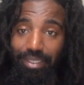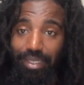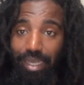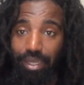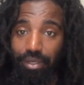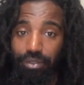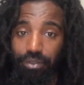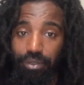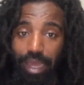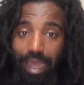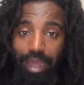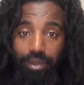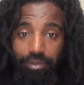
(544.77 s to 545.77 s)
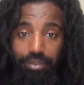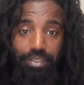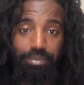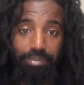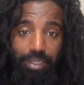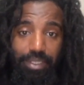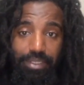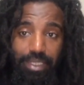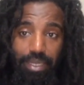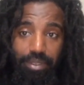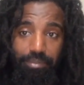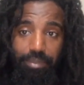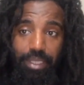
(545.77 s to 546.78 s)
Now, how this plays
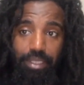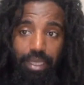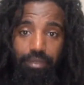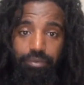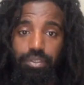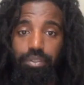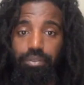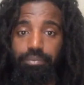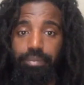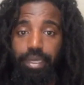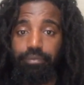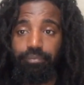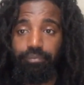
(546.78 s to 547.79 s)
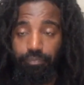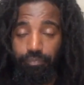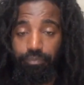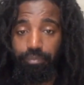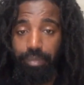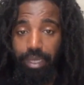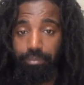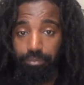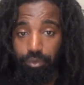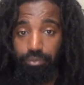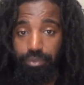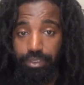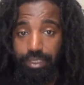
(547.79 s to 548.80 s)
out in my life. So my
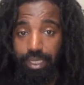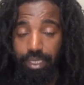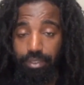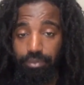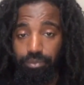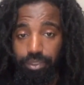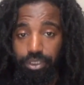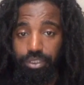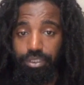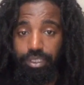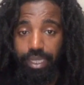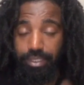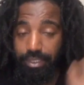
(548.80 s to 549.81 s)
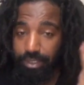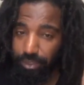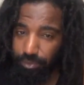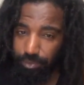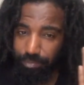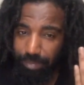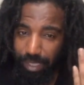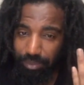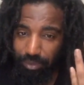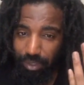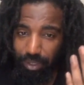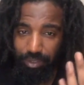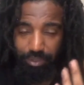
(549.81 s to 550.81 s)
moon sign, which has to deal with my
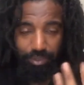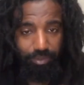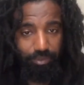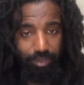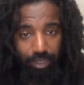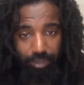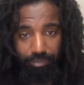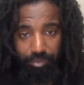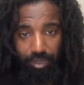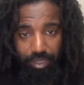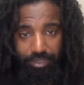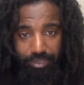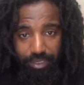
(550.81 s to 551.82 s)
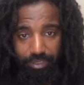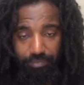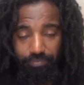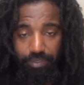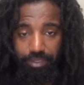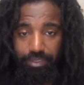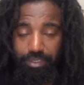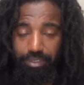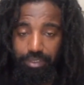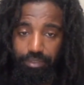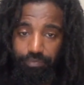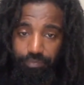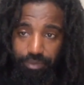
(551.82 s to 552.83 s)
thoughts, how I process
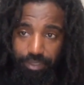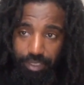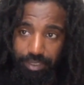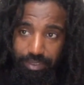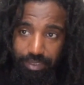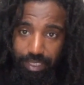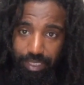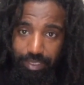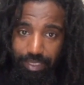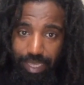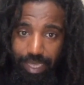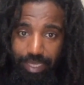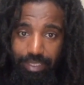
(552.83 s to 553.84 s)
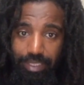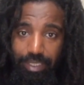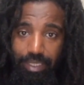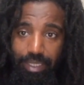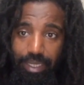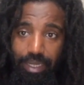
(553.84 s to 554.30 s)
feelings, different things like that,